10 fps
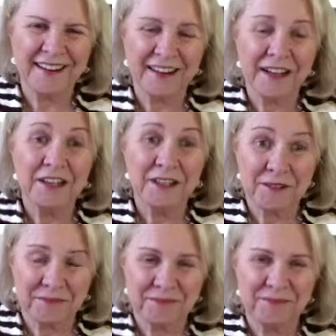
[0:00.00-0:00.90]

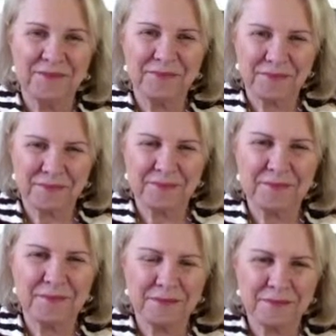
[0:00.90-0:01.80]

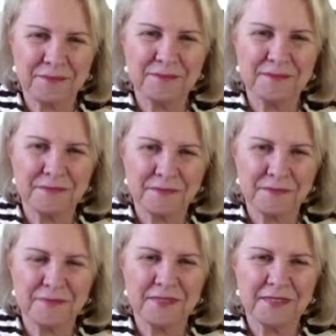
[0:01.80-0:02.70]

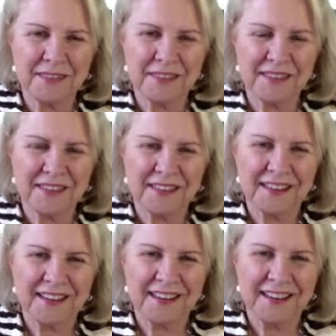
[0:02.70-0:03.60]

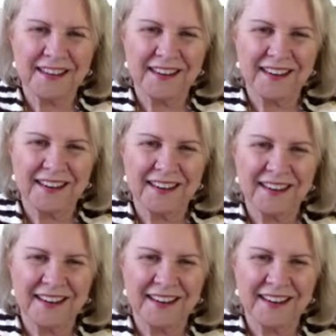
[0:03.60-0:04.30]
This person isn't speaking.